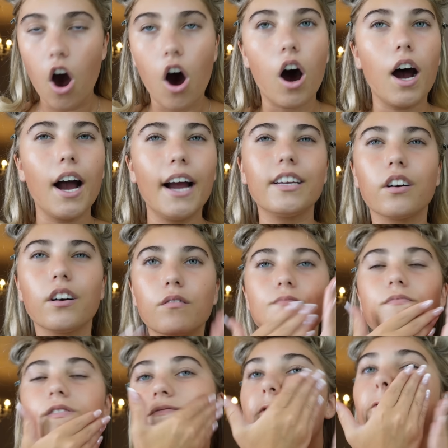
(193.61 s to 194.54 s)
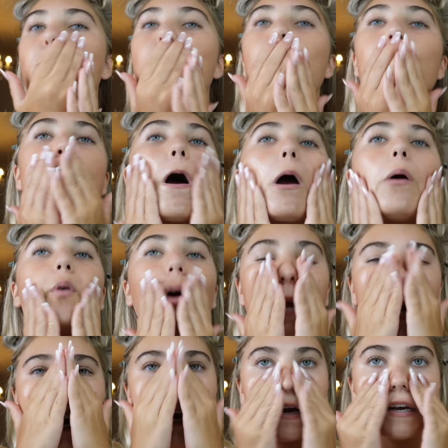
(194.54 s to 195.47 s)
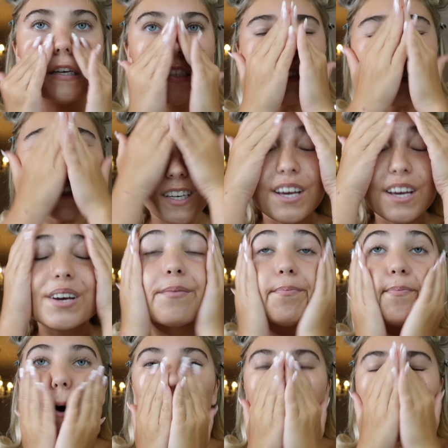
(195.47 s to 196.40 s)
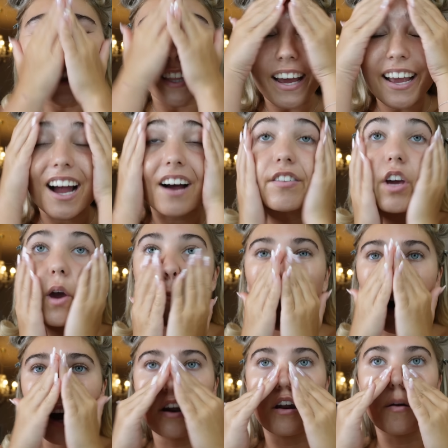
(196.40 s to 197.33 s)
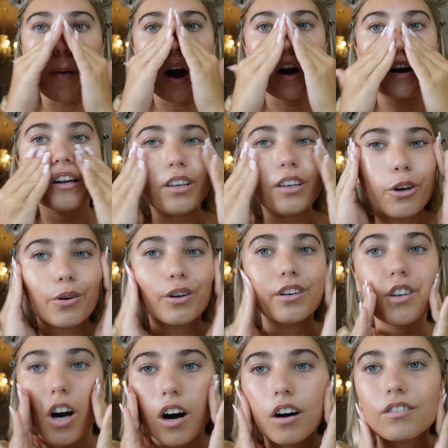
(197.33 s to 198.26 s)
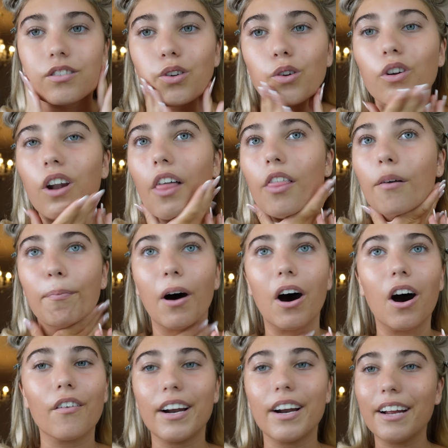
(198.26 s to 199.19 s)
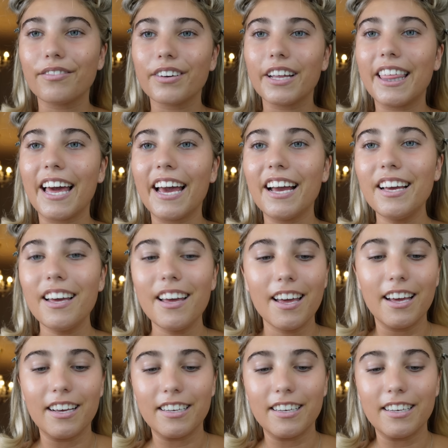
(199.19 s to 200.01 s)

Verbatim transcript: I don't know what it is, but they have it in mind and apparently you can dance on like the bar and everything.